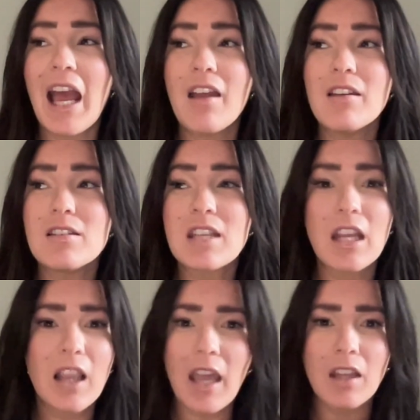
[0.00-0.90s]
And
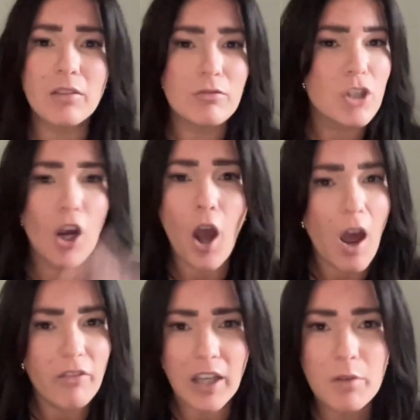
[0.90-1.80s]
it like took
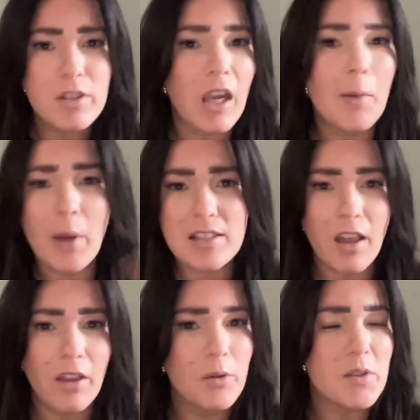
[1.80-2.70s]
off. Like it was like a
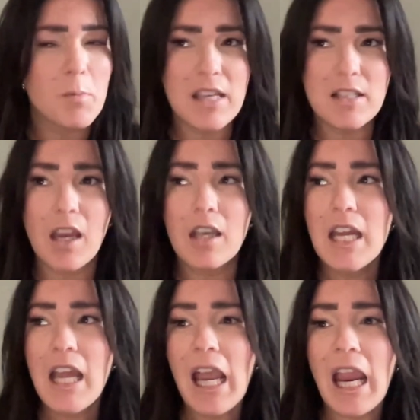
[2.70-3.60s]
bestseller. It was amazing.
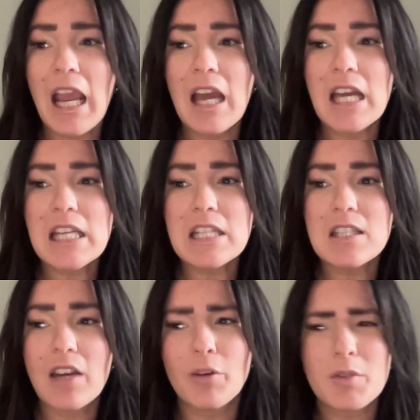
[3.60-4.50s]

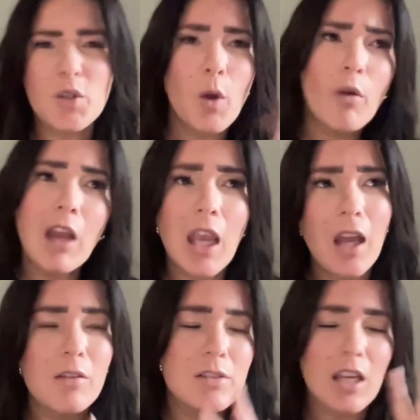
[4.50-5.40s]
And everyone was
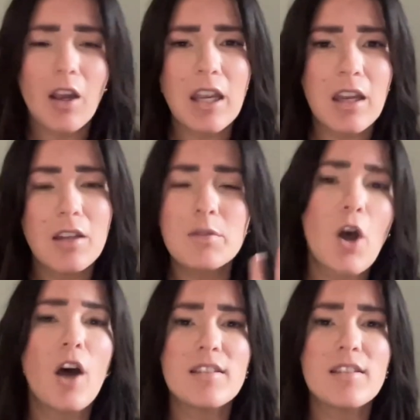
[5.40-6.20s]
quoting it. It was like it